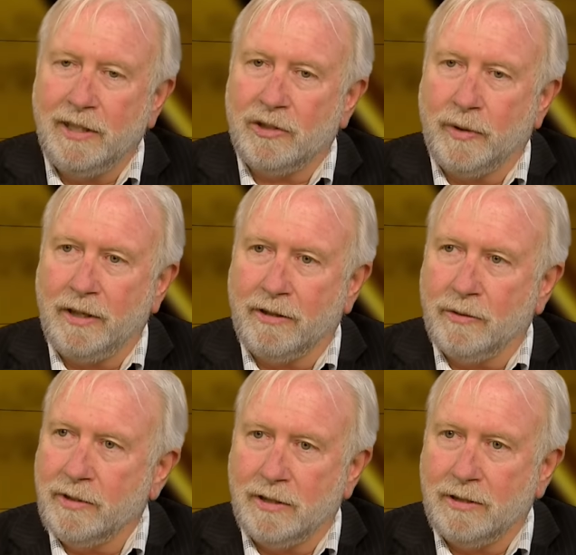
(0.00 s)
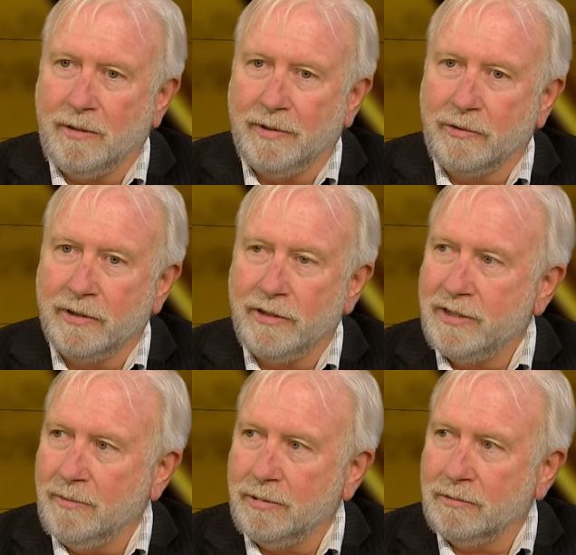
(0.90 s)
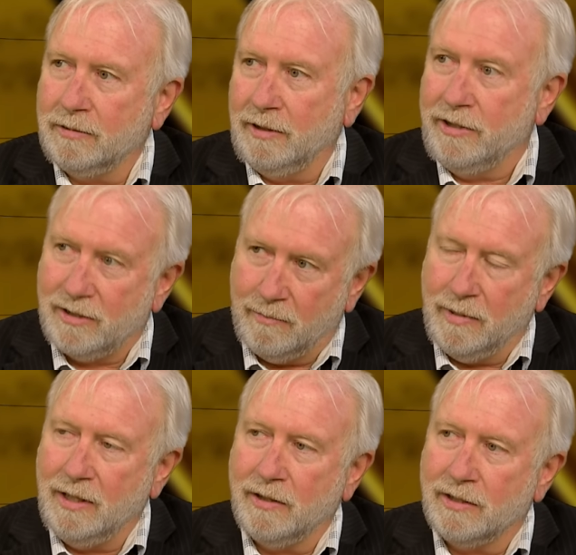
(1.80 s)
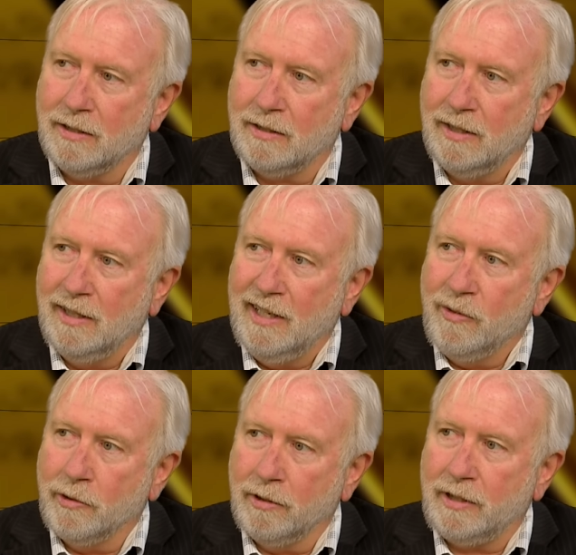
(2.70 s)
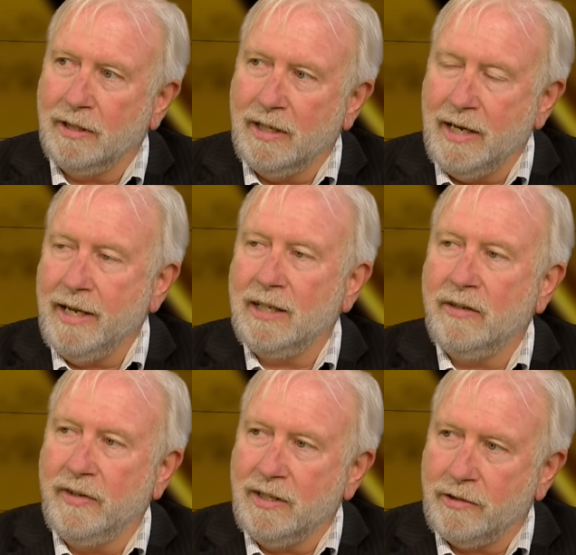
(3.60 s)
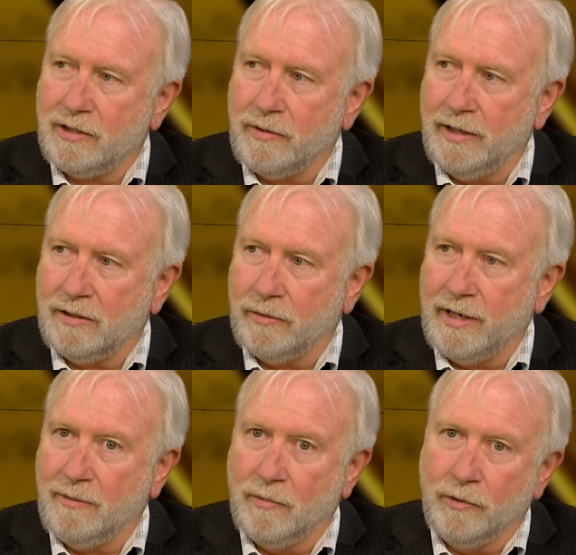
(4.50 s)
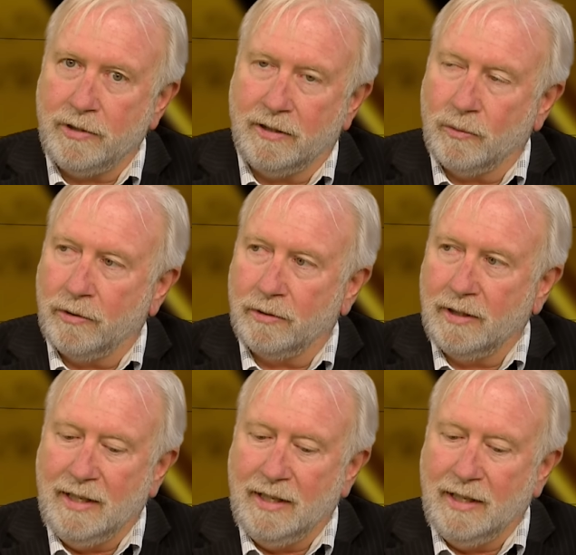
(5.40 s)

triggered it was just something really simple, at least to me, is that we're looking at negative interest rates around most of the world,